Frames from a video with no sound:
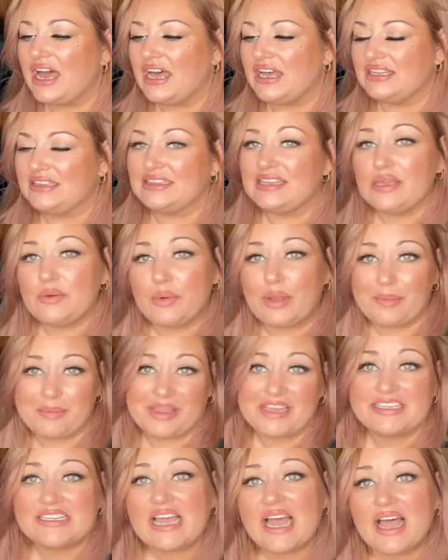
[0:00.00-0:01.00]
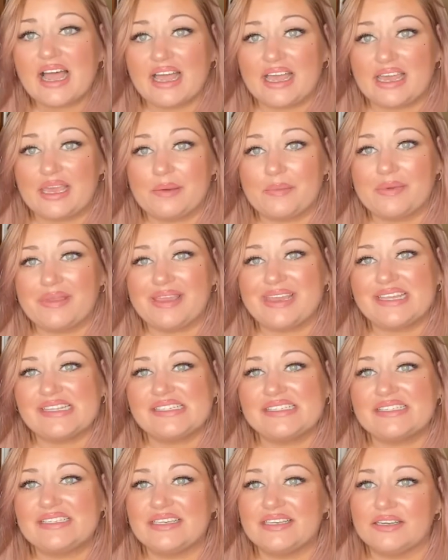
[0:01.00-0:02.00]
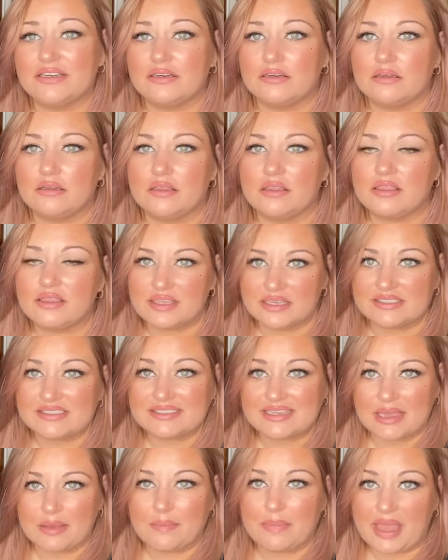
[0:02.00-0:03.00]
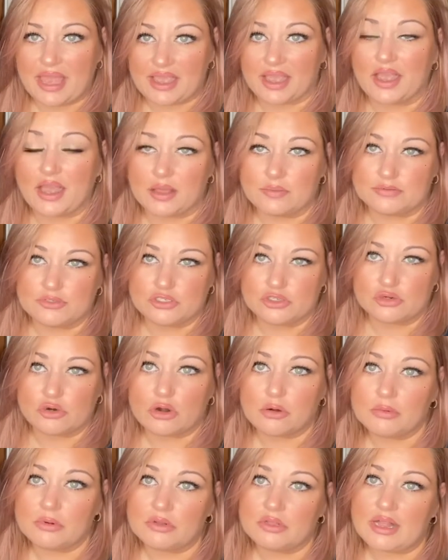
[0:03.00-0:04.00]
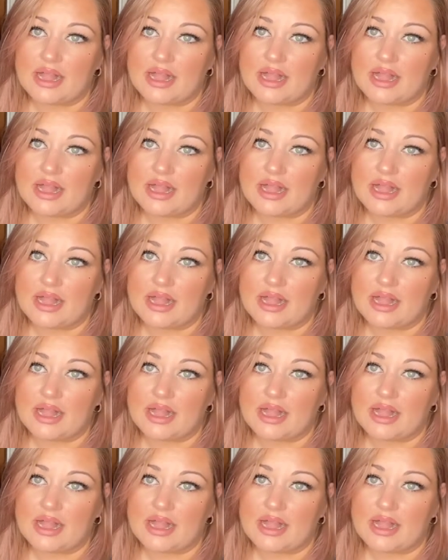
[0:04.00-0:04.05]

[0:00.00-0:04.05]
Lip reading: leeway my time until things get back up to normal,